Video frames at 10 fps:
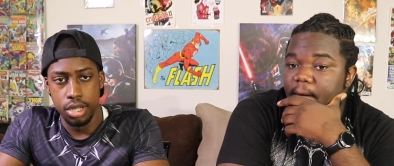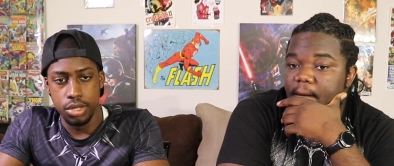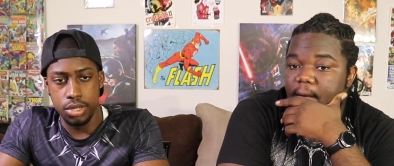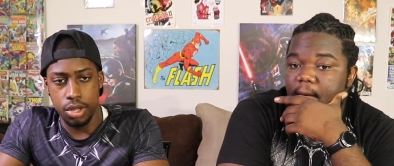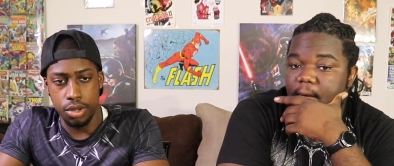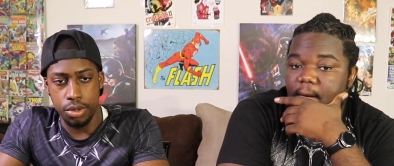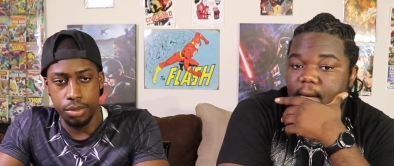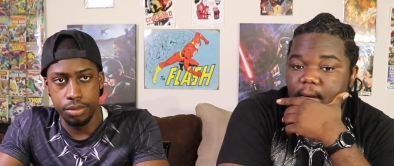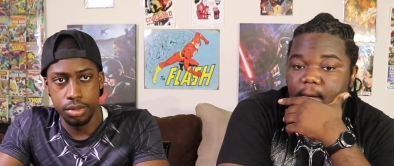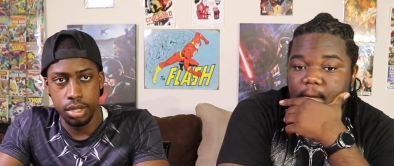
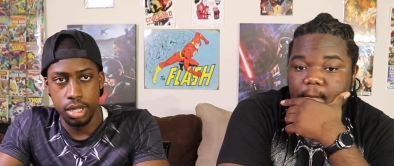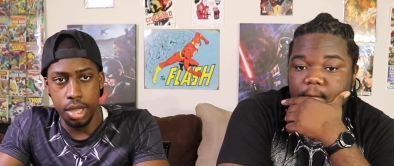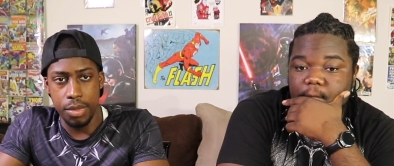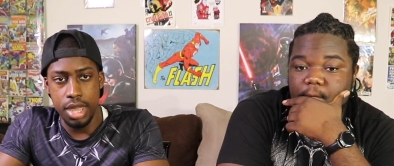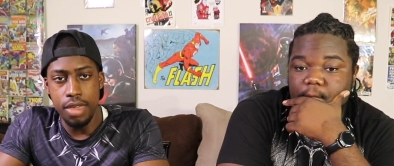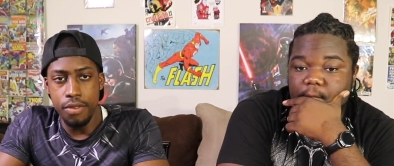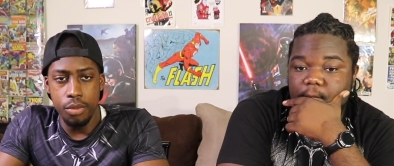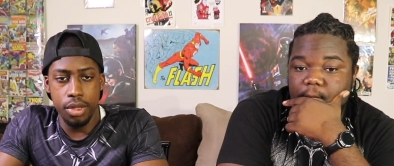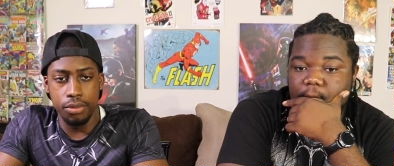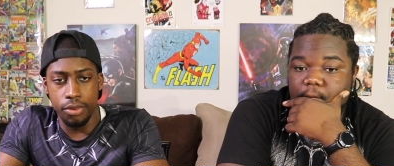Speaker 1: So, I mean,
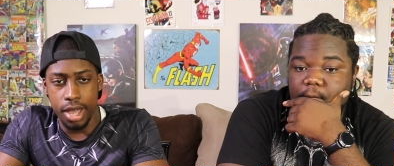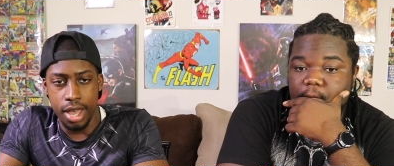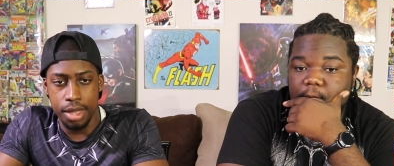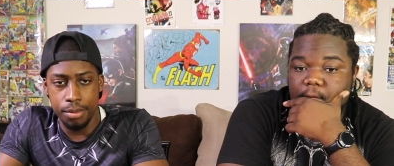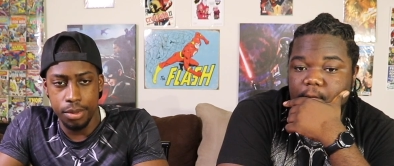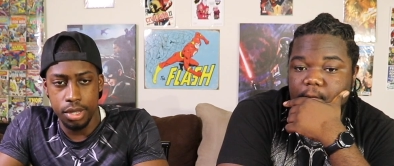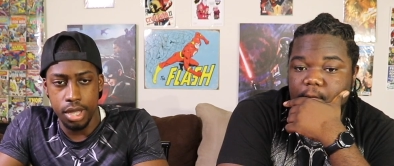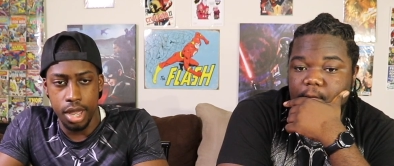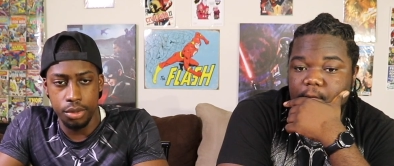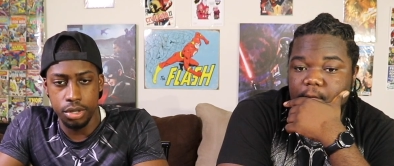even with Vibe,
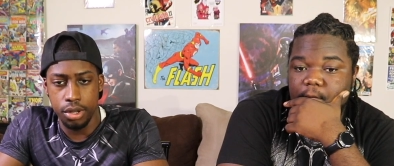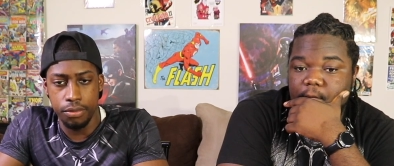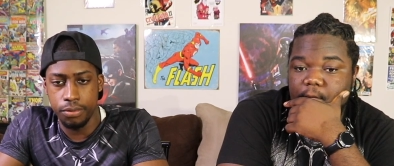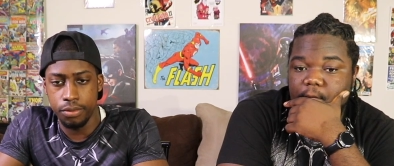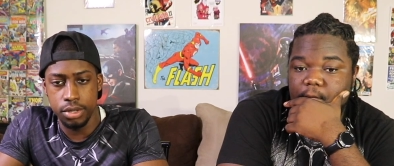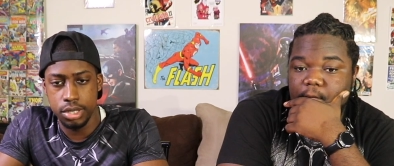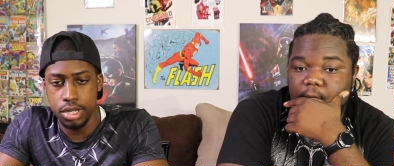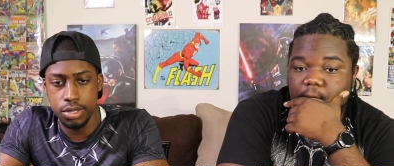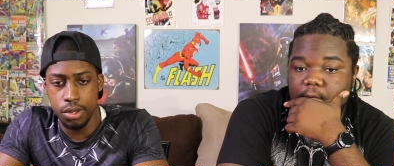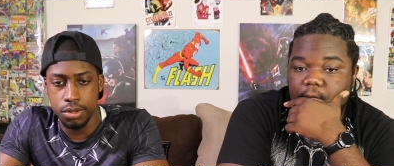I don't know if
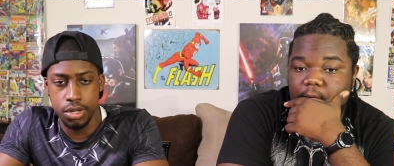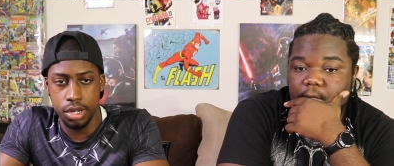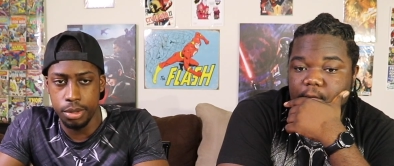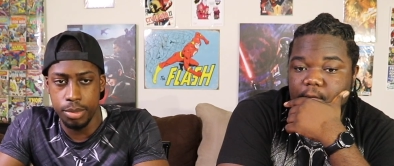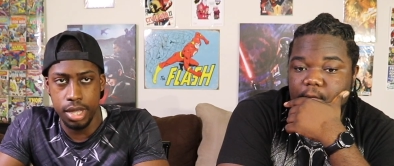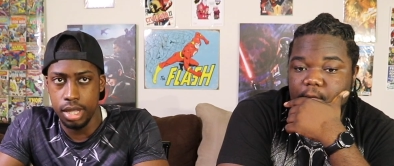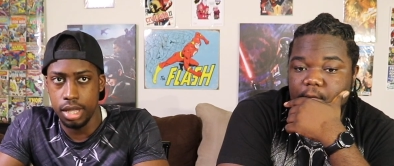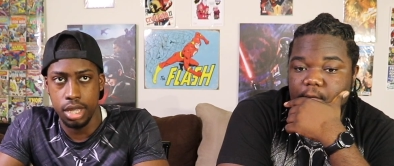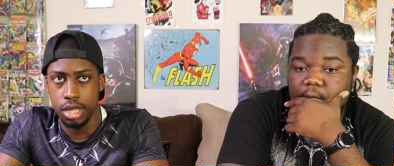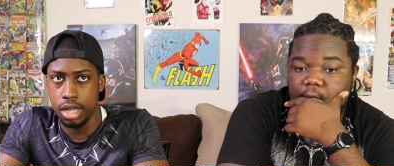Cisco's gonna
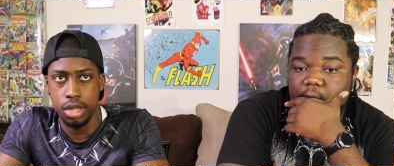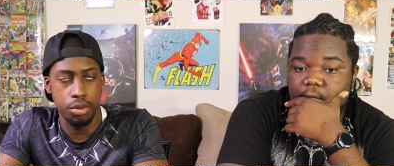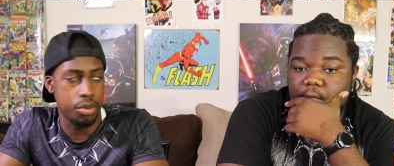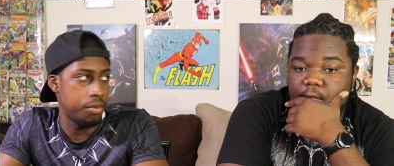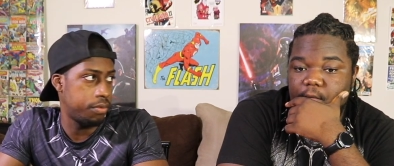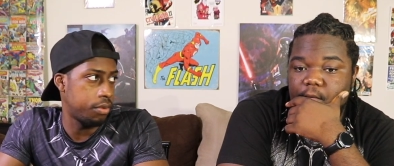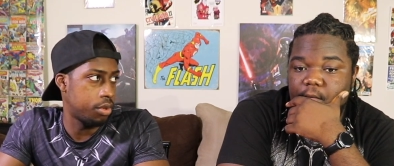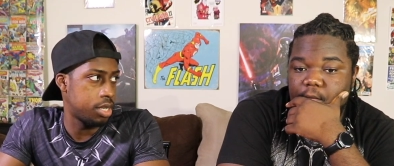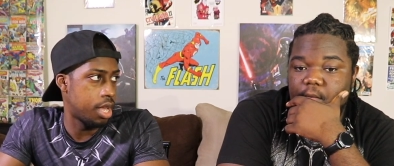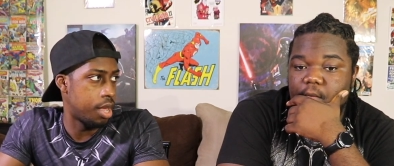be like a hero
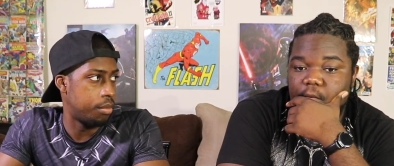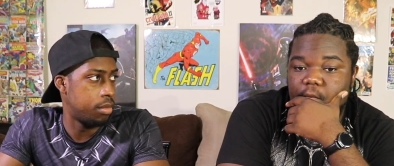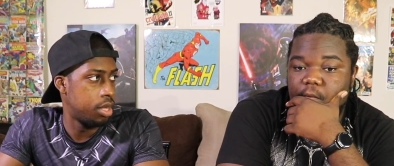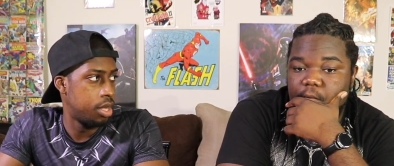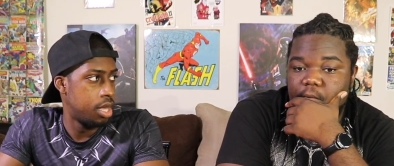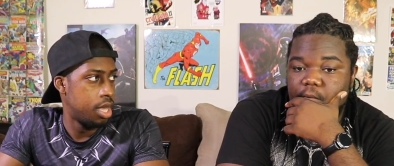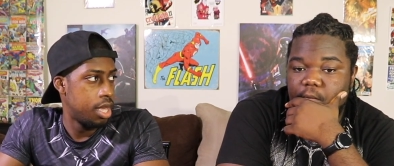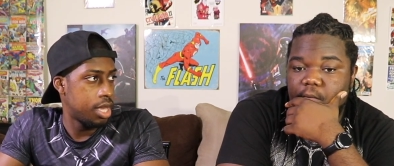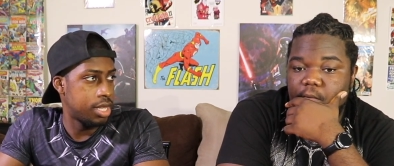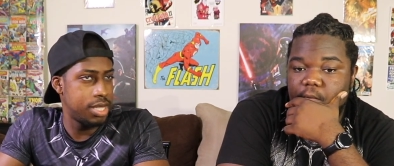full time.
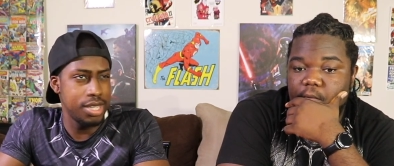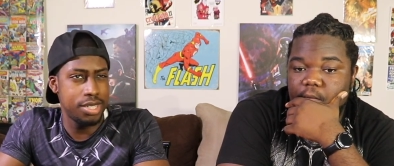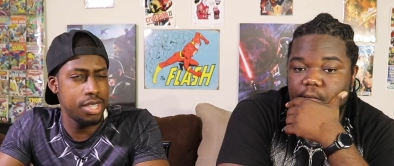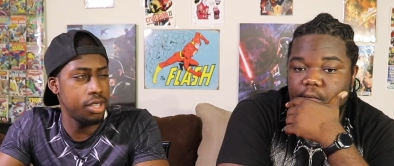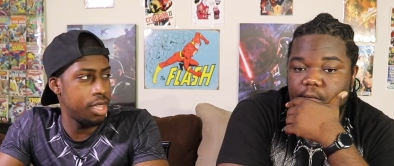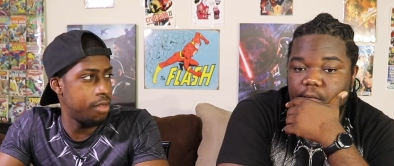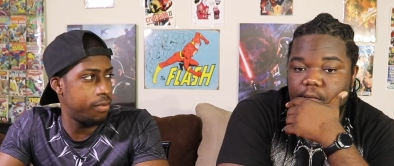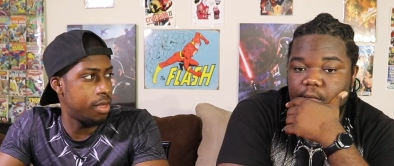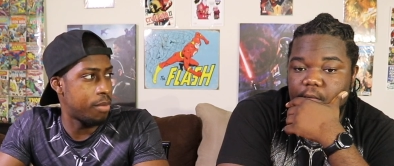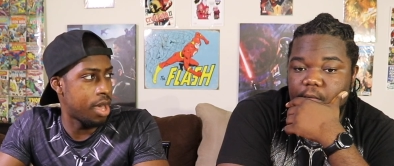Mm-hmm. Cause he's still
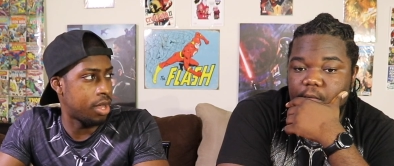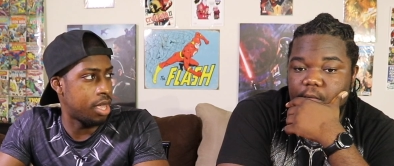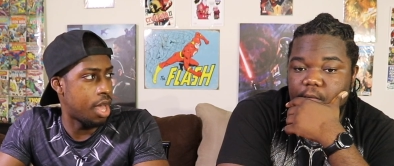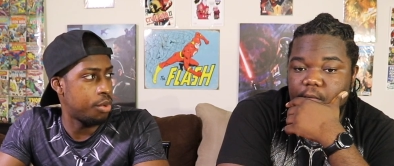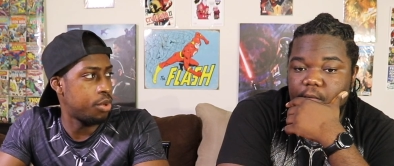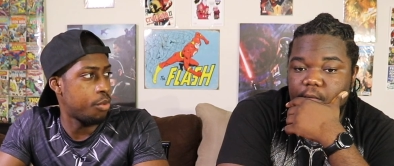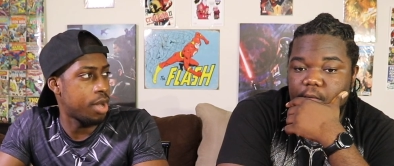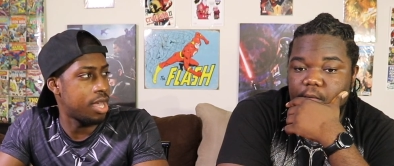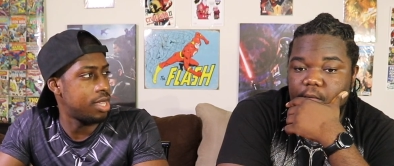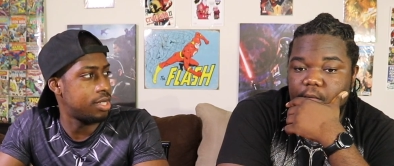iffy about it. I don't know
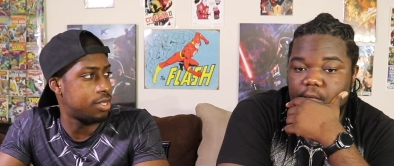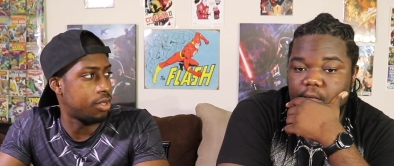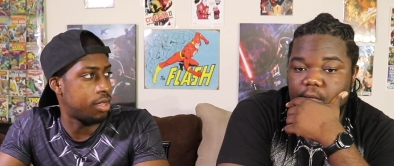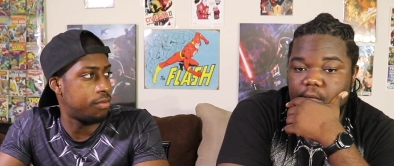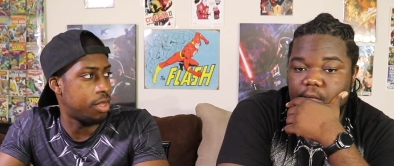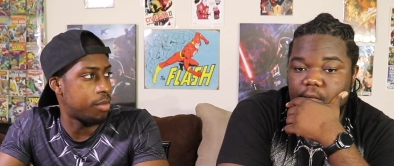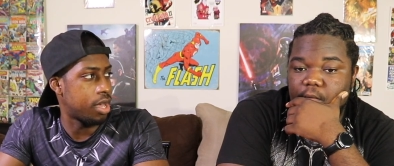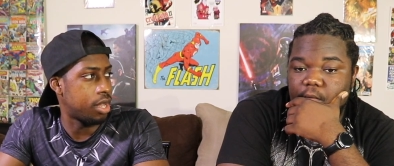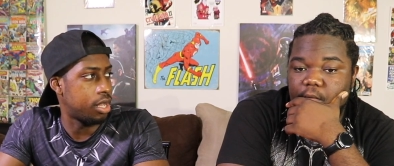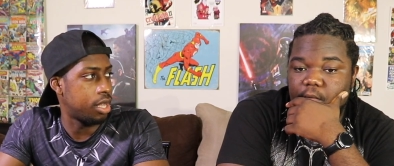why he's still iffy
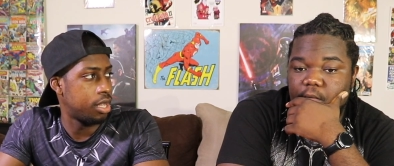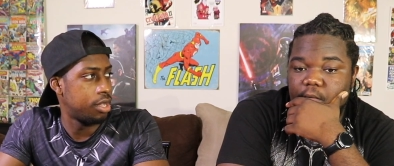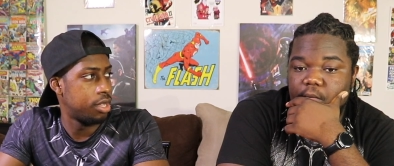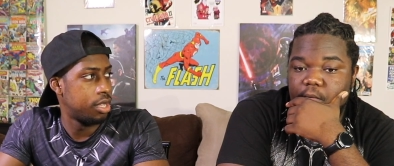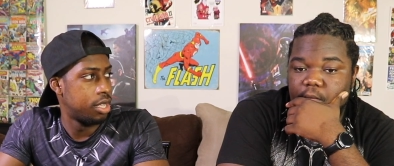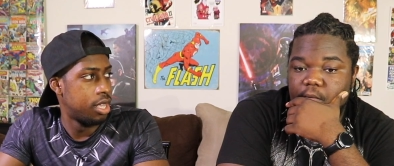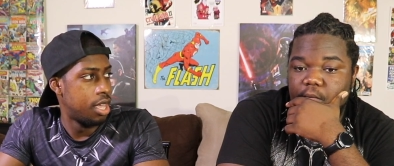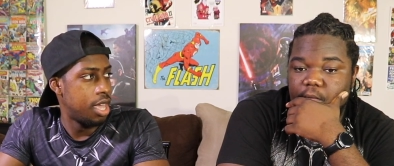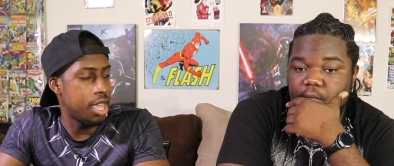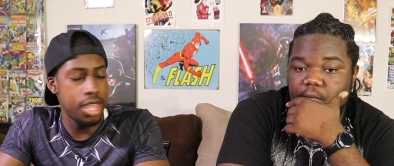about it. Mm-hmm.
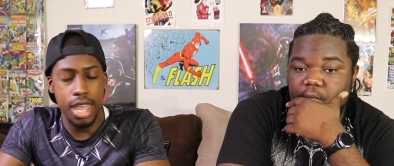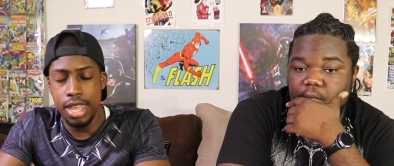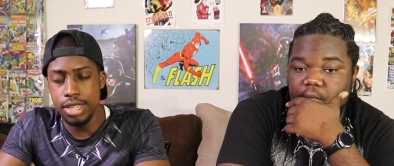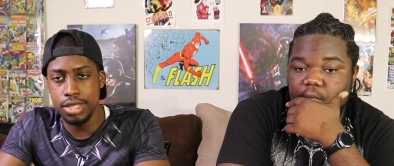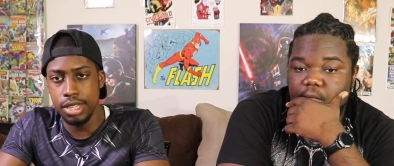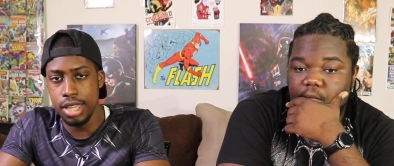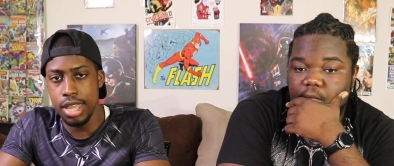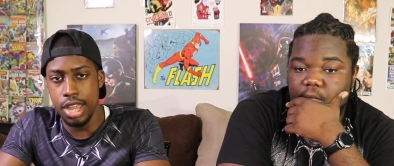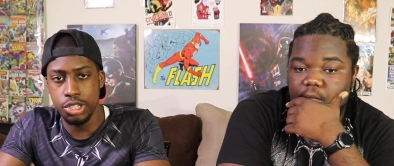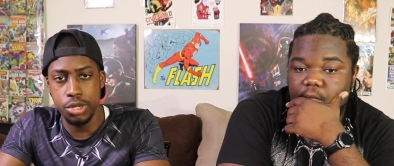He could
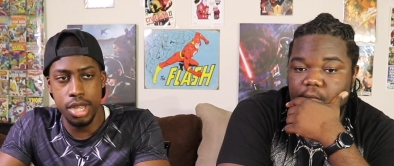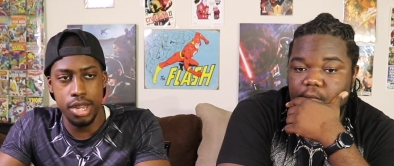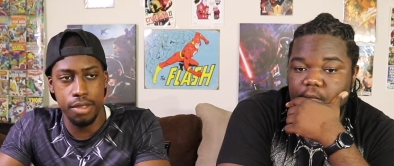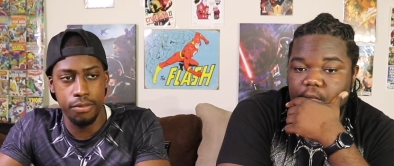easily get training